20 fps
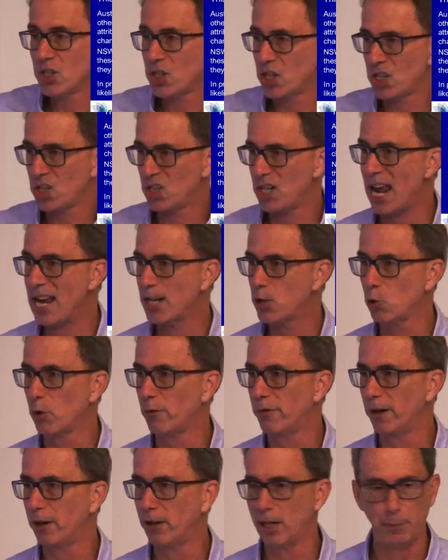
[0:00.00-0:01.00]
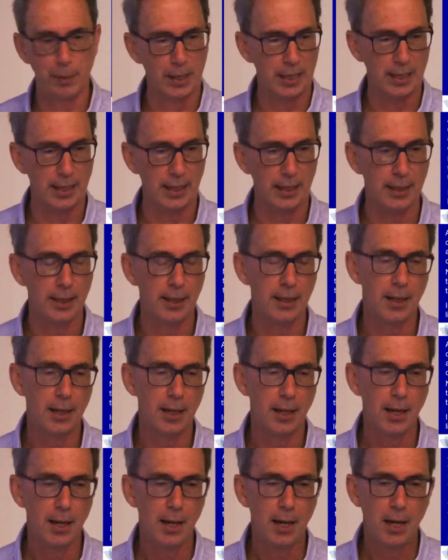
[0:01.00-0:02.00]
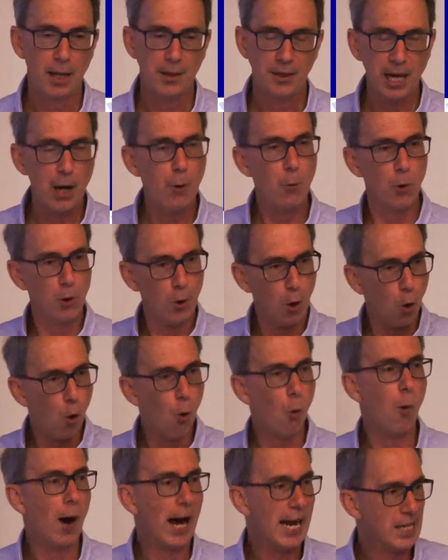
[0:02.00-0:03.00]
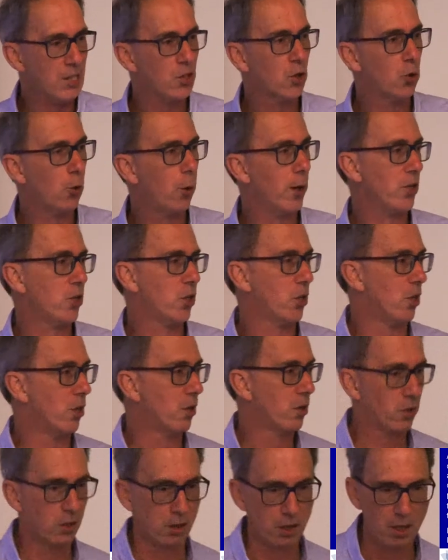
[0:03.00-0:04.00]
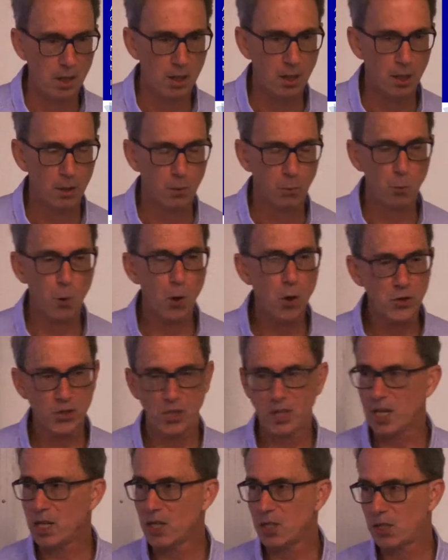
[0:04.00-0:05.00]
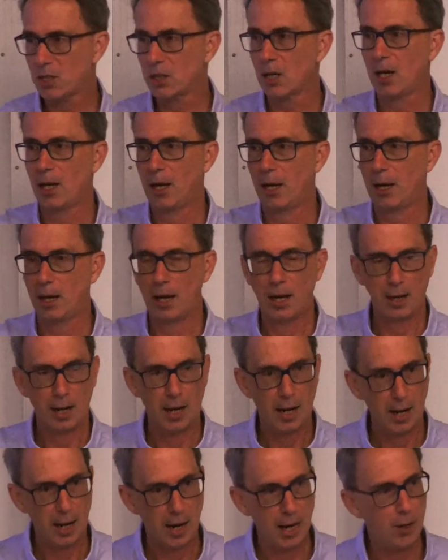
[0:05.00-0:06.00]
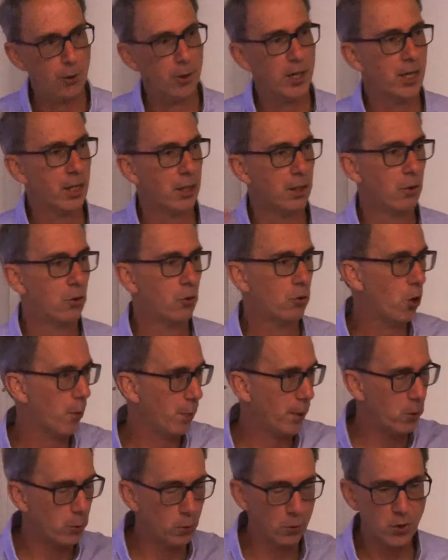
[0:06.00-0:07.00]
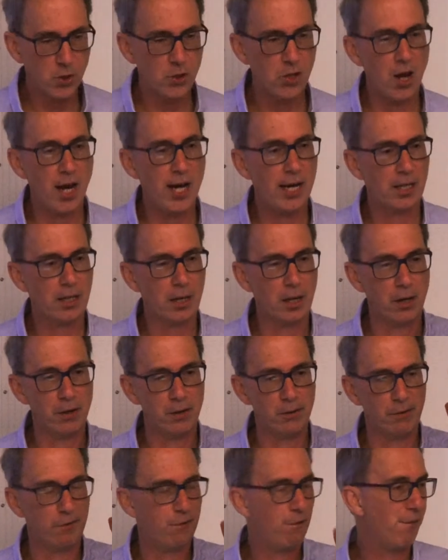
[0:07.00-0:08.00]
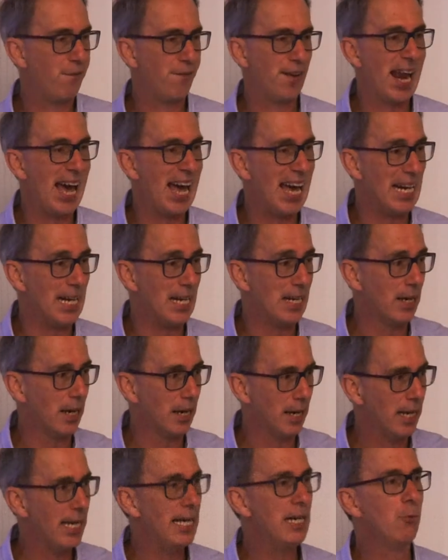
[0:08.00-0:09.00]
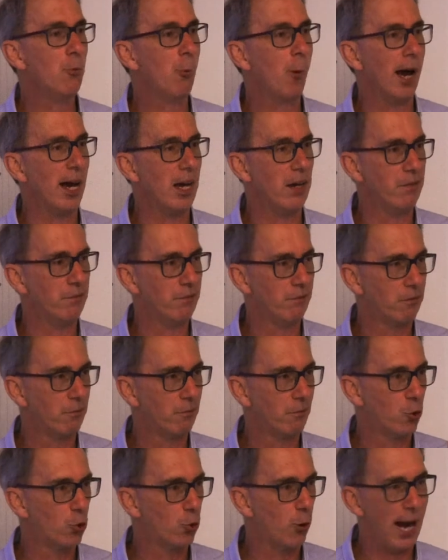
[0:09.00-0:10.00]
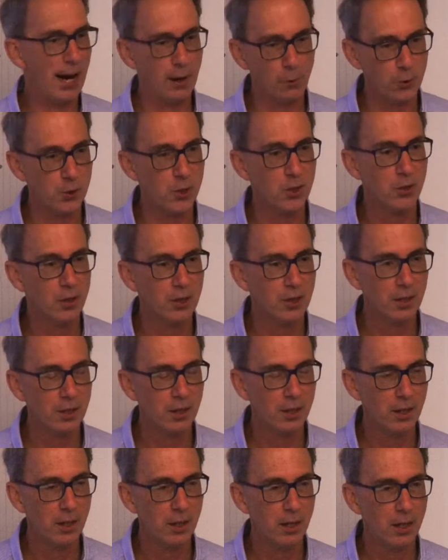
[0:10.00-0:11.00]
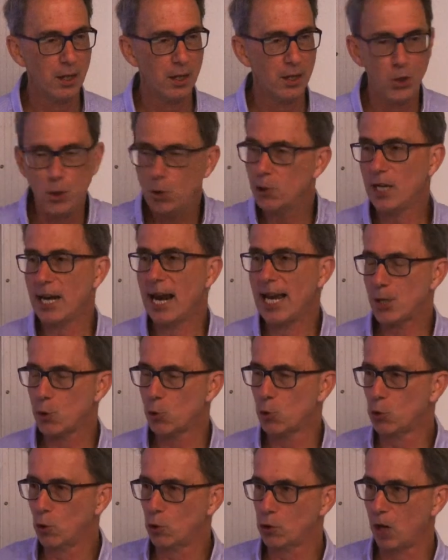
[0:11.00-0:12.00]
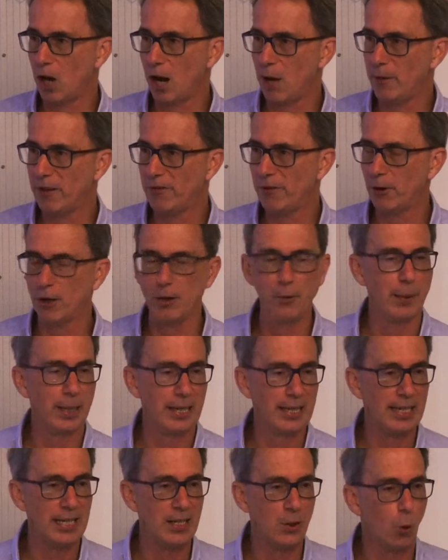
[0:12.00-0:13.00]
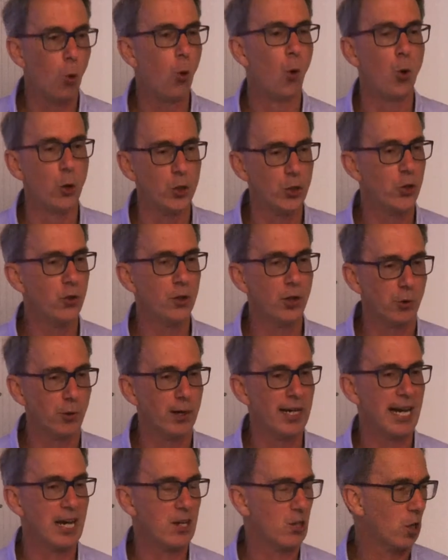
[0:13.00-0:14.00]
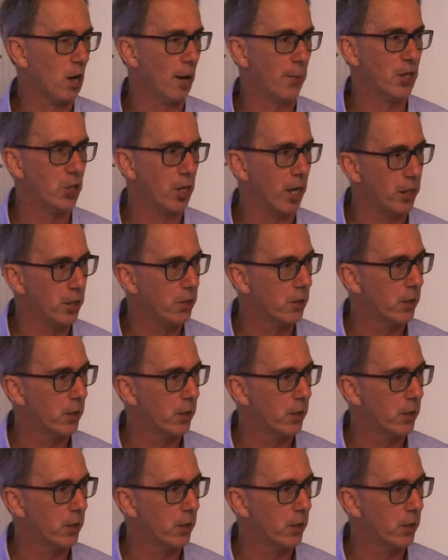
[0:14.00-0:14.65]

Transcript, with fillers: it just natural variability? There were always questions. Was this hurricane, tropical cyclone, flood, heat wave, drought, due to natural climate variability or due to greenhouse climate change?